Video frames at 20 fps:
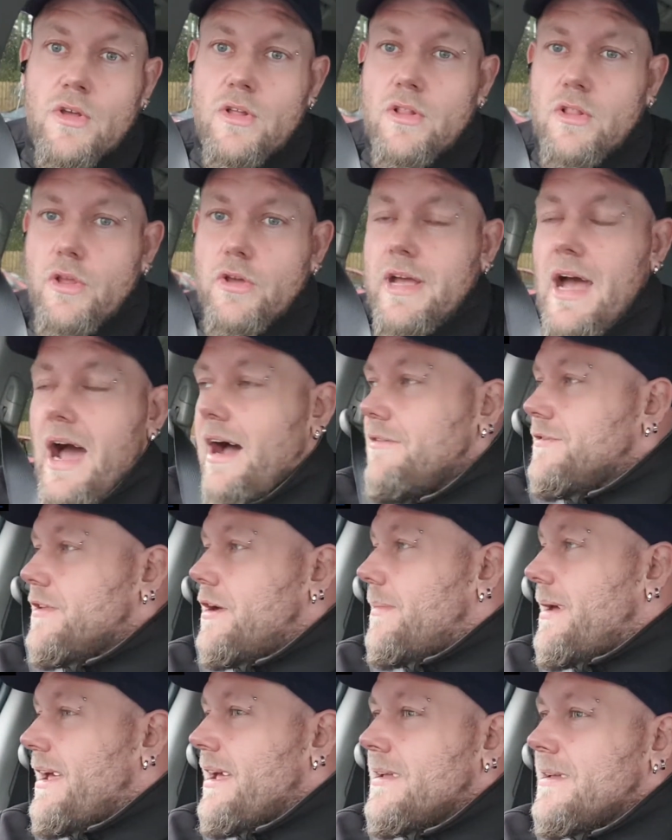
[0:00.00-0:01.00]
look after
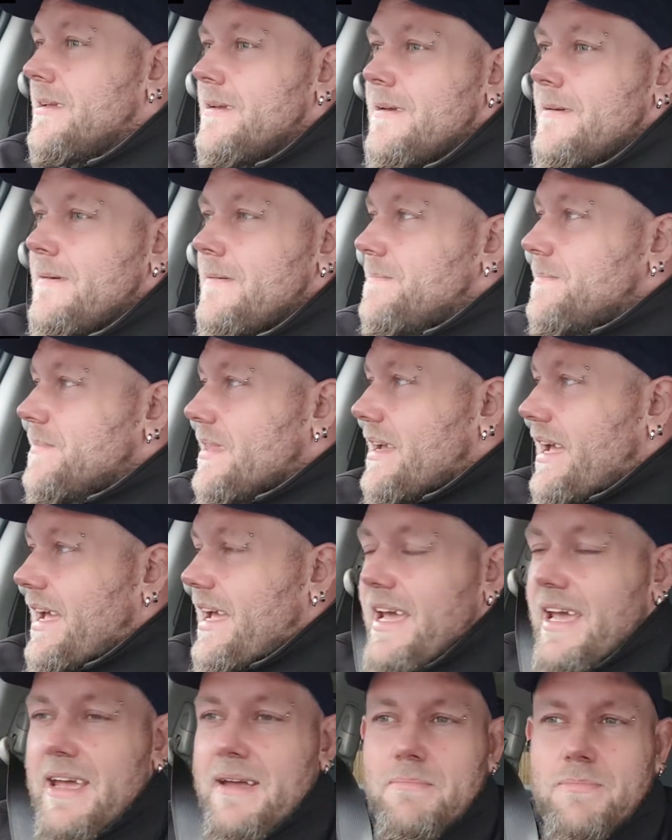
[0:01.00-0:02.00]
me,
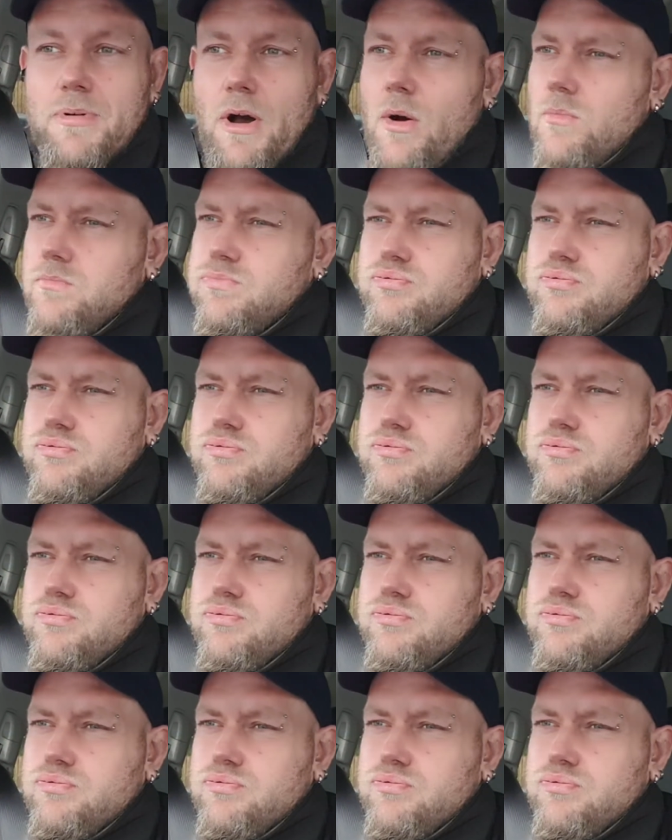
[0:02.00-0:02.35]
but